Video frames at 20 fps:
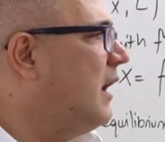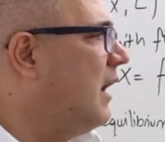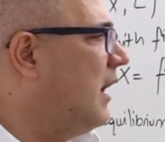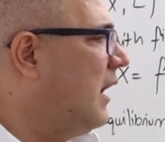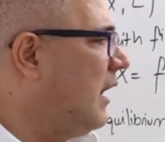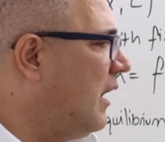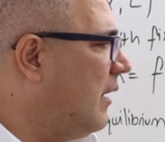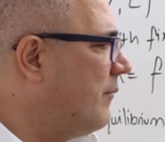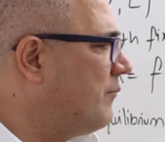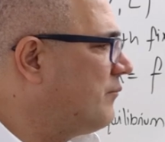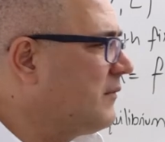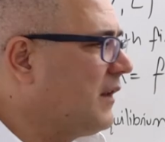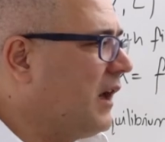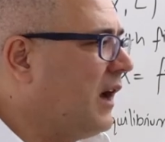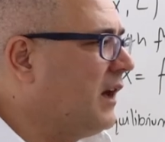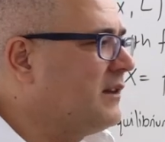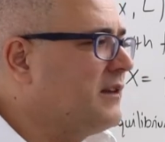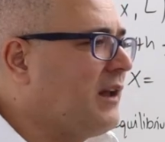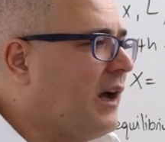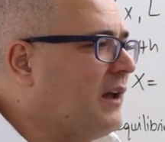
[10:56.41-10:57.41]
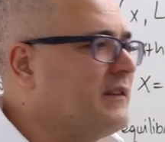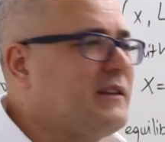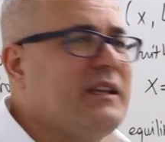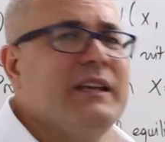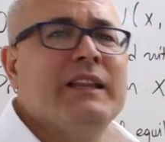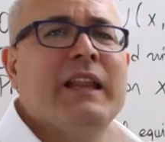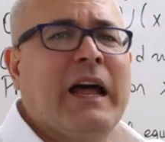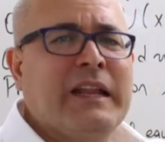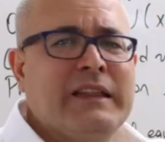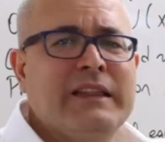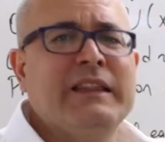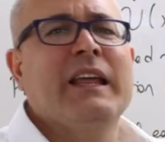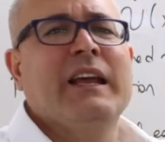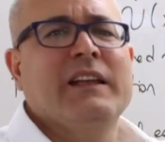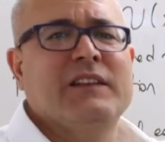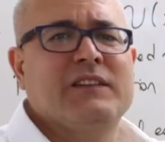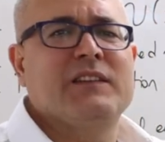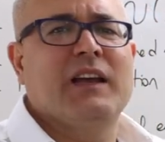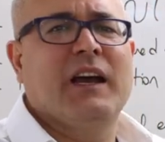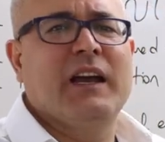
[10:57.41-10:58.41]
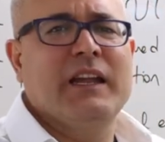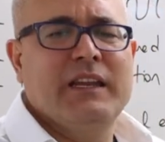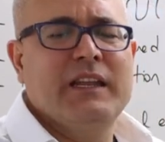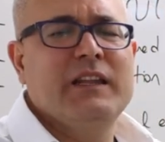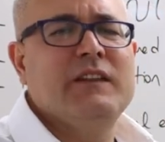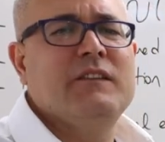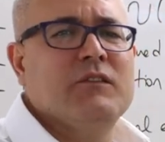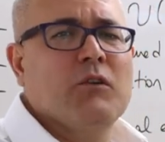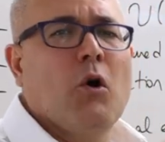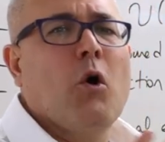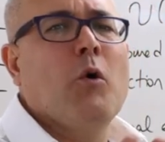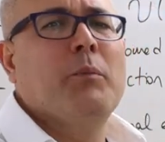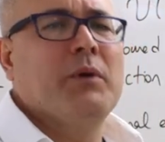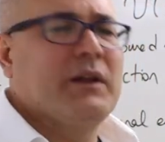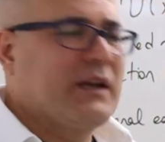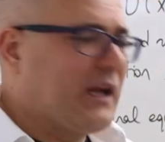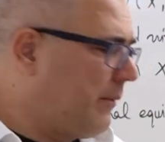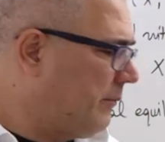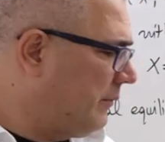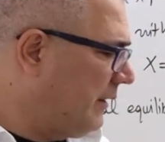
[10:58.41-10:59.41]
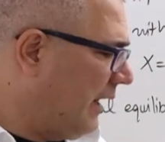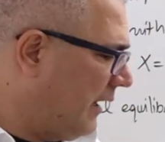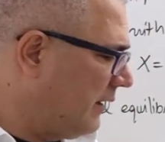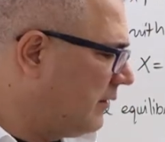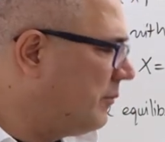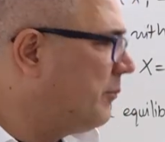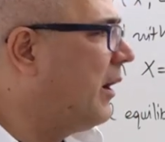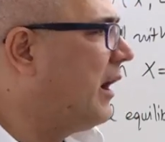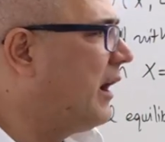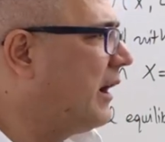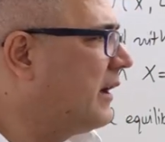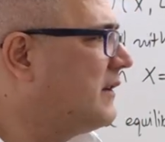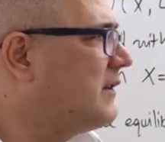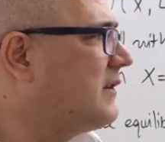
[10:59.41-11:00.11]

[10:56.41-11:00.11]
until unless I need to open up that pi